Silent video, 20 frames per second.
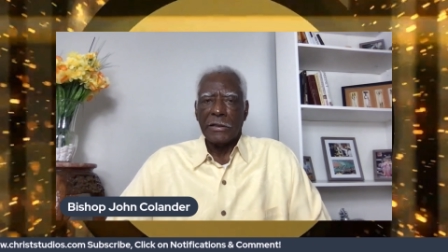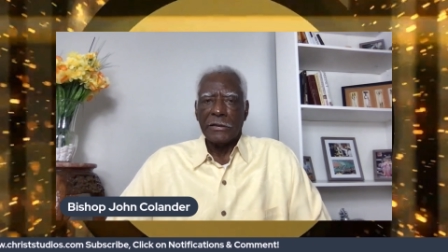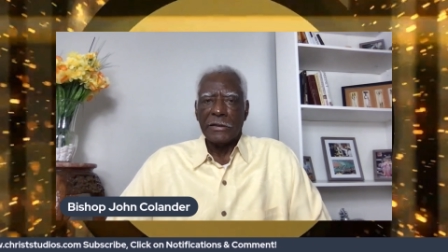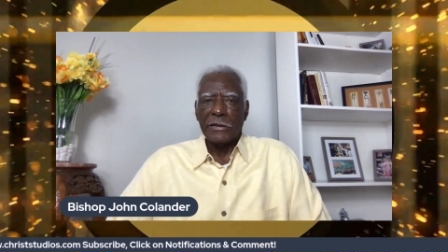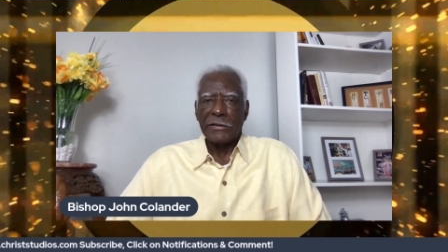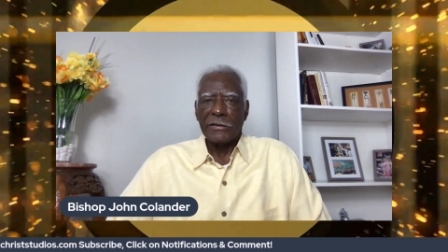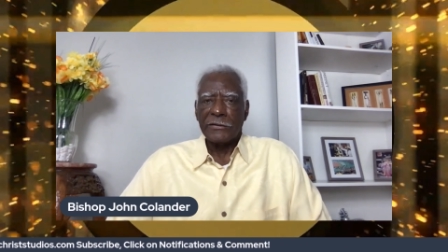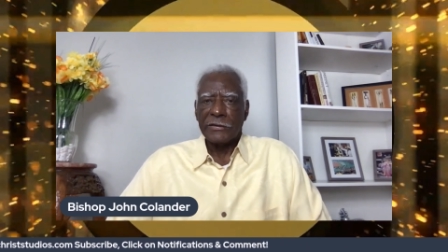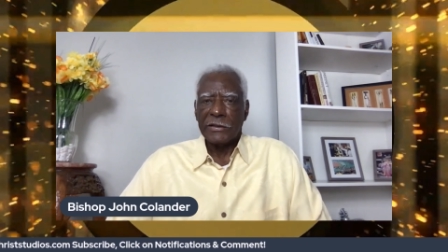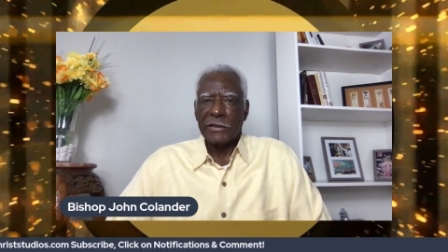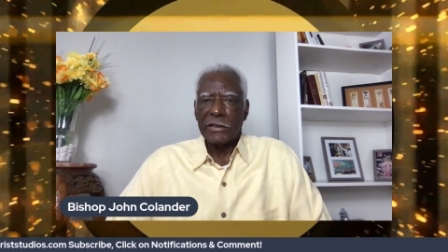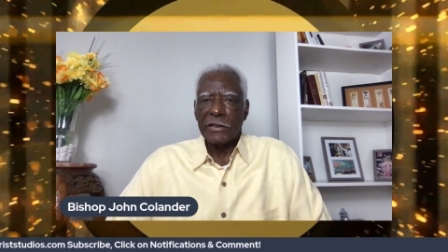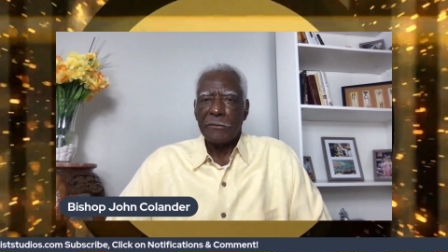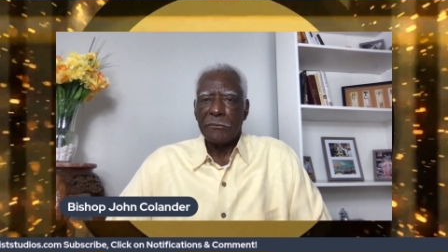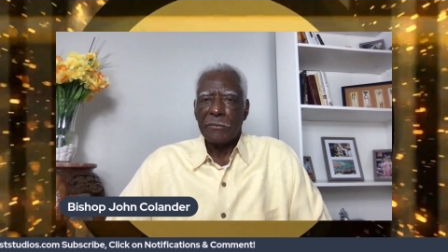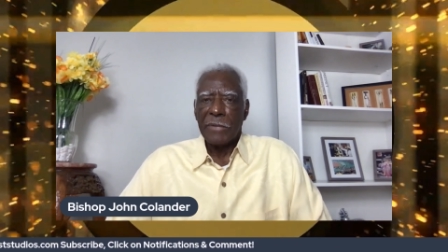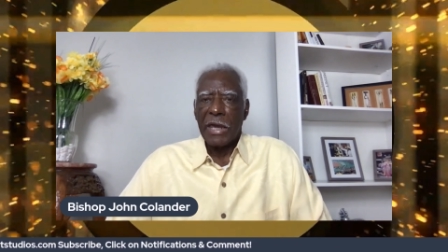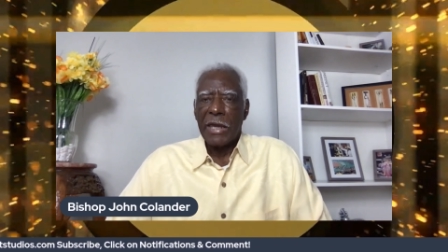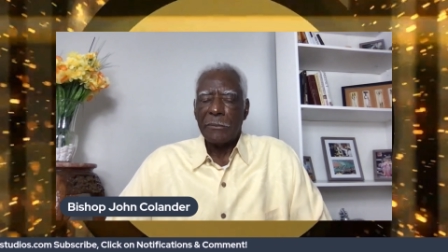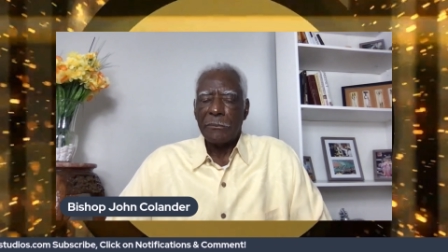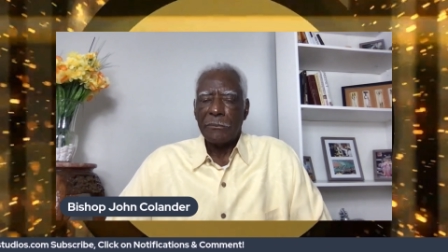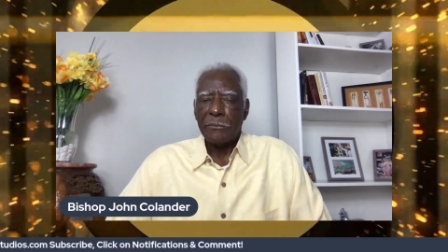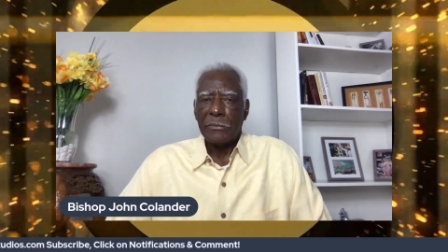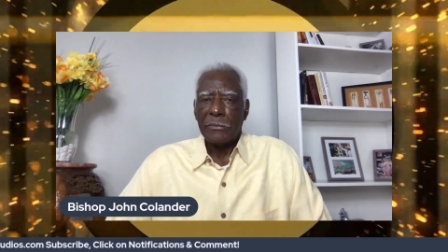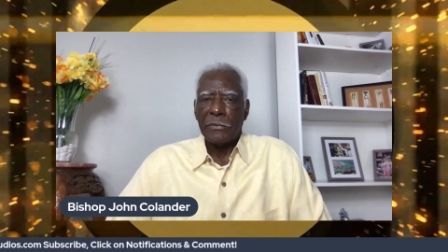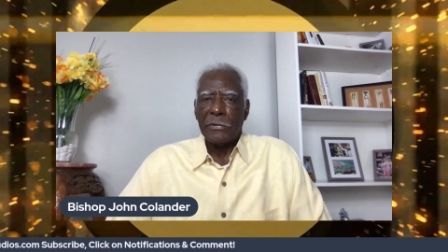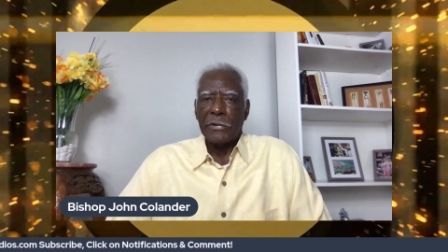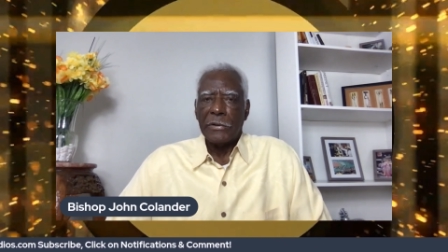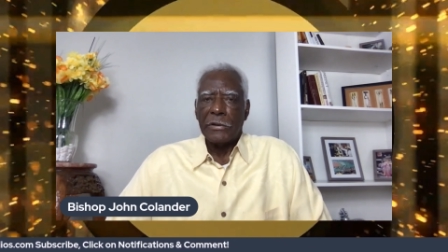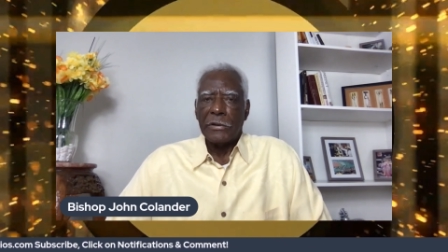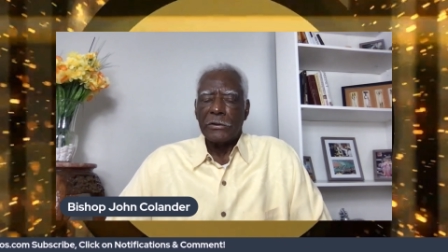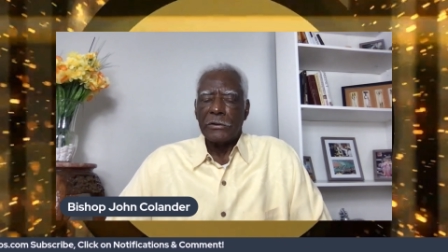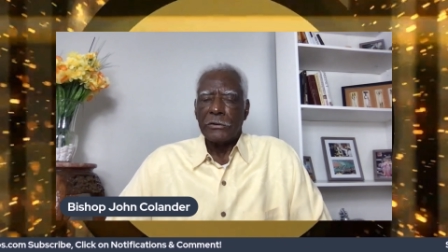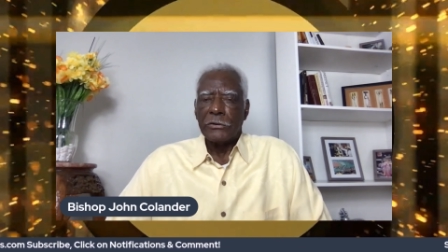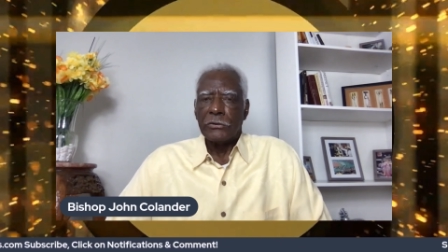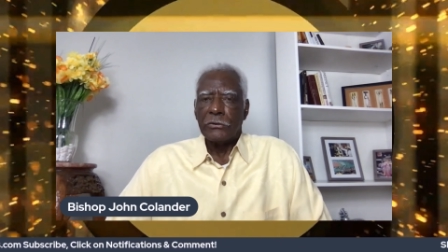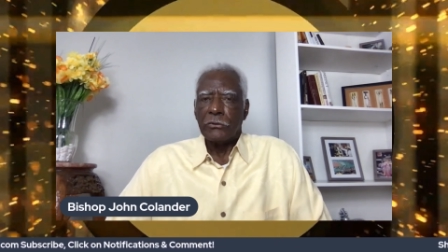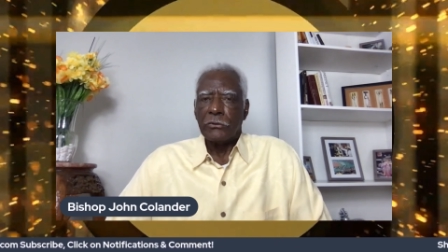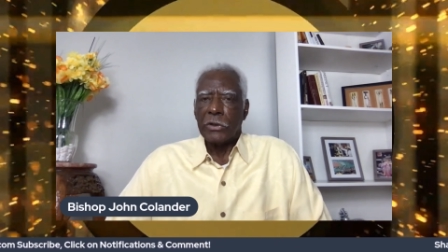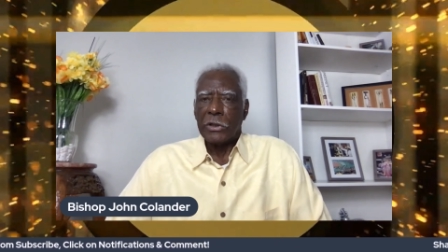They're seeking might
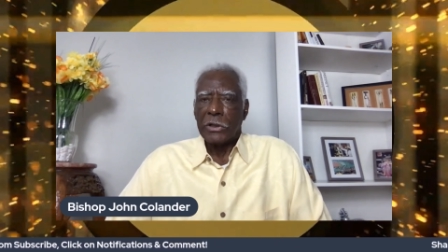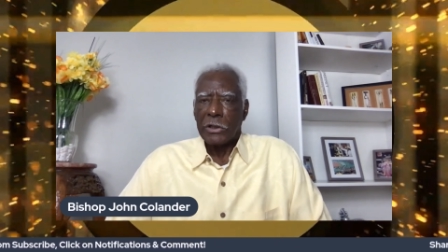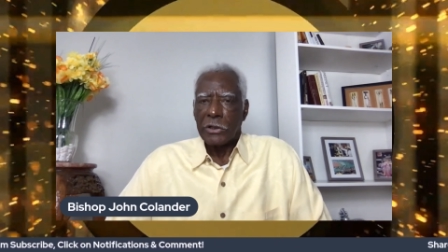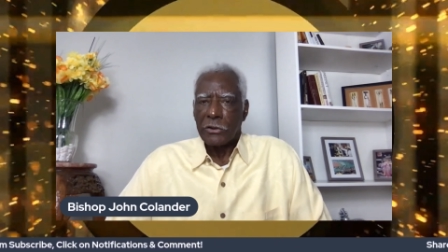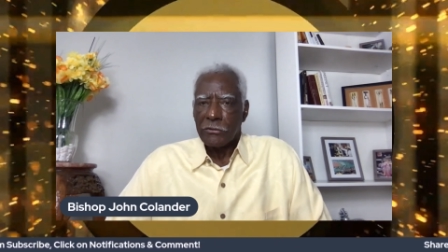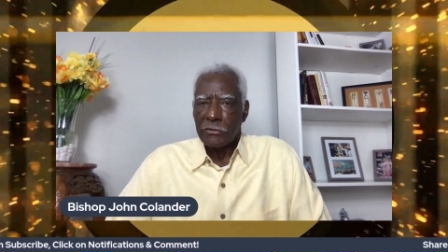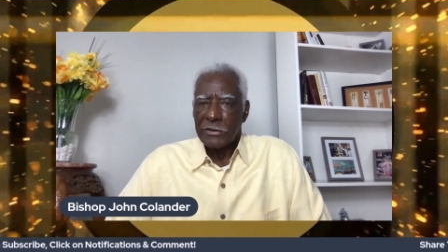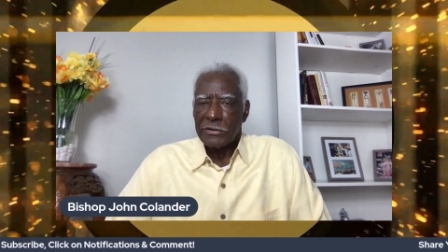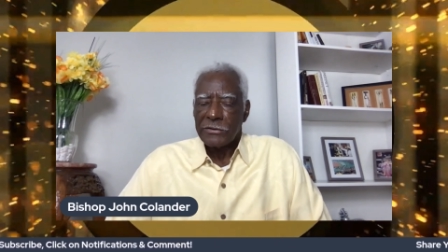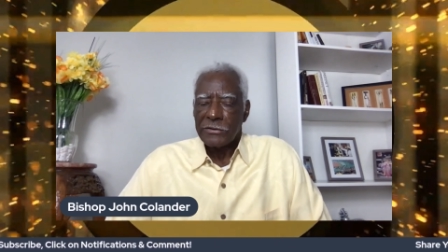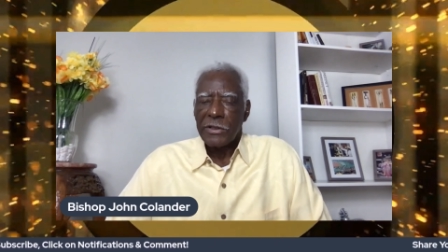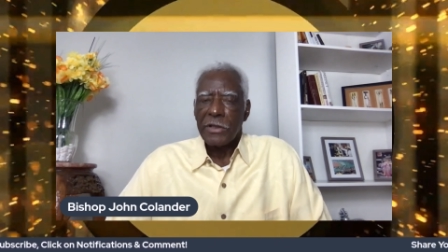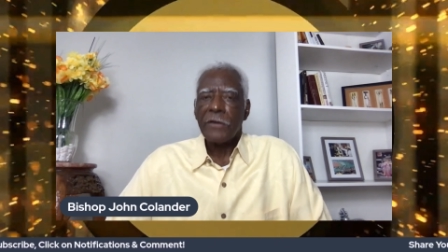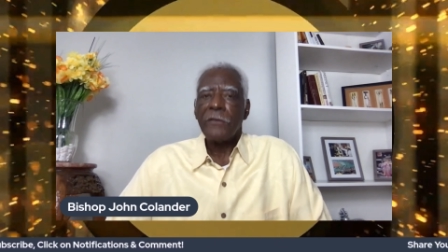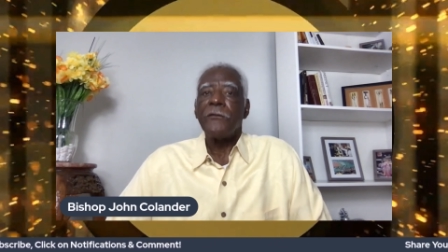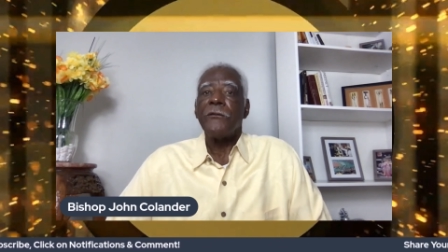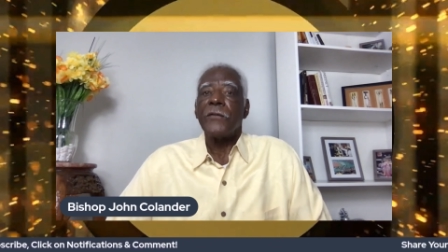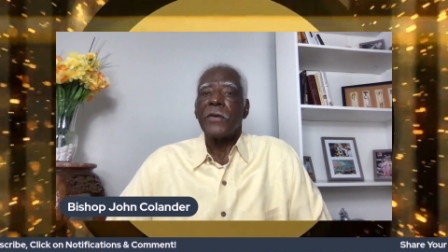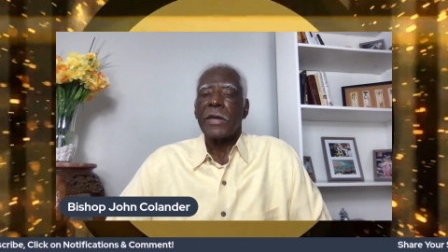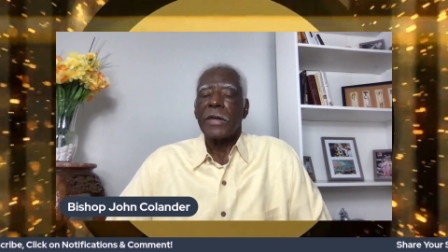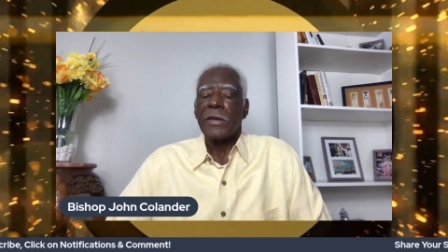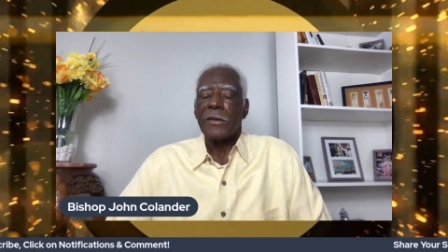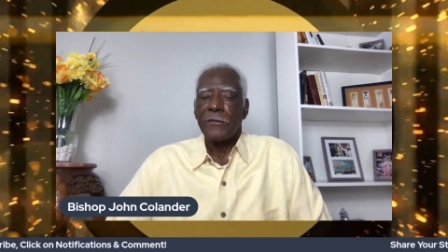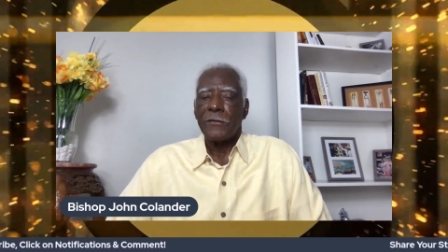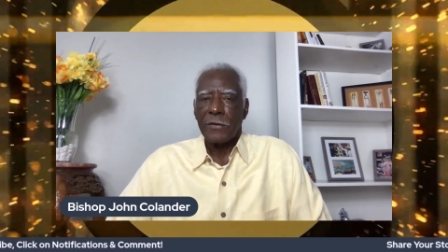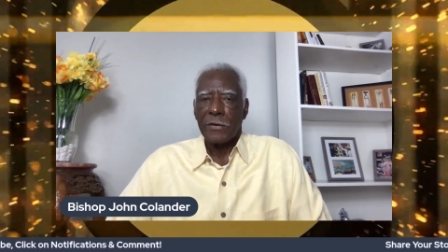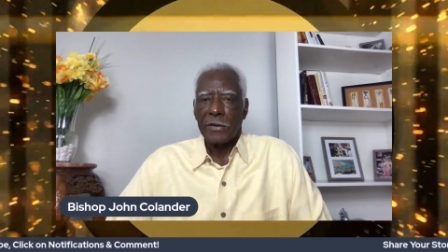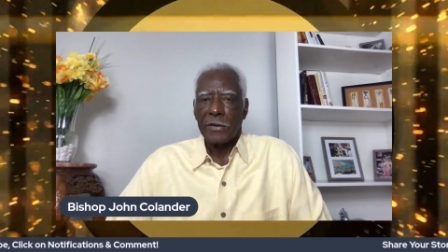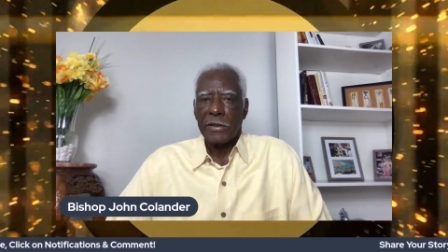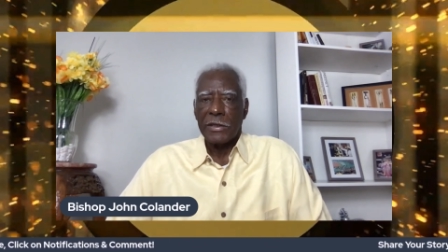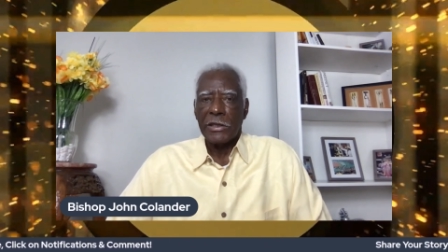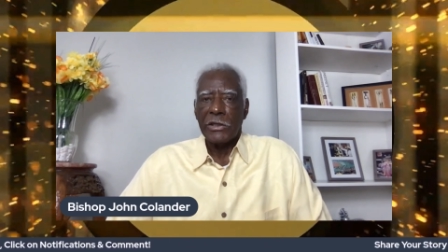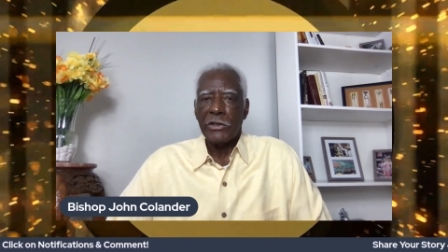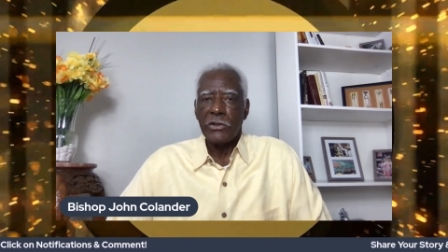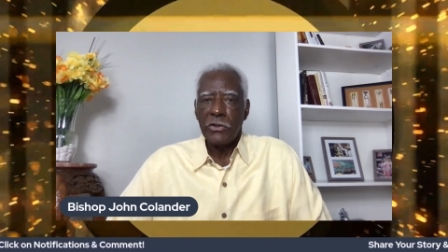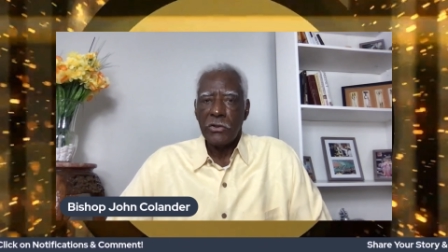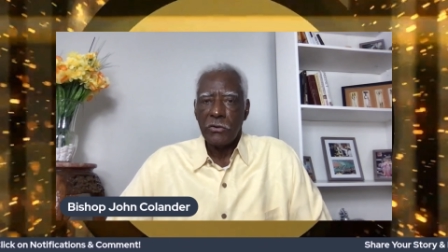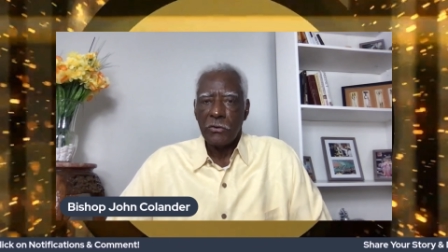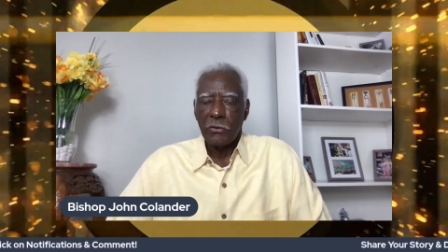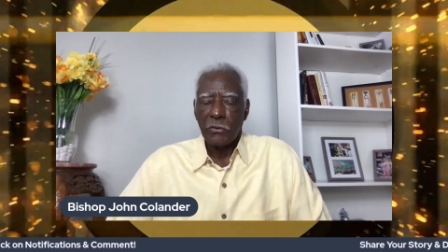to increase their faith in
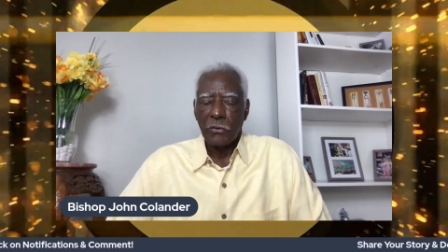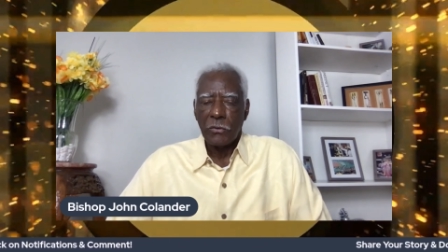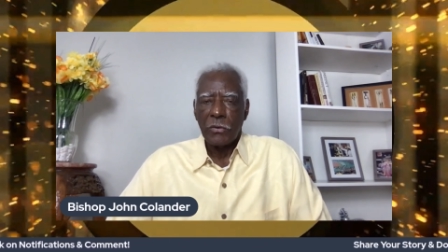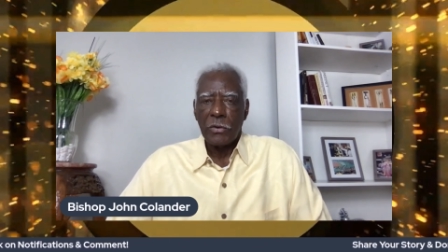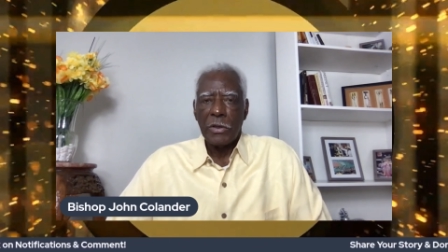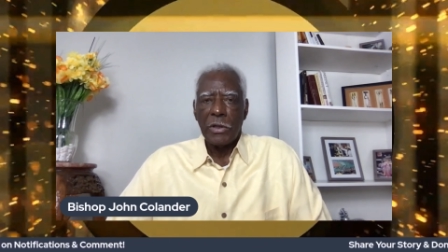you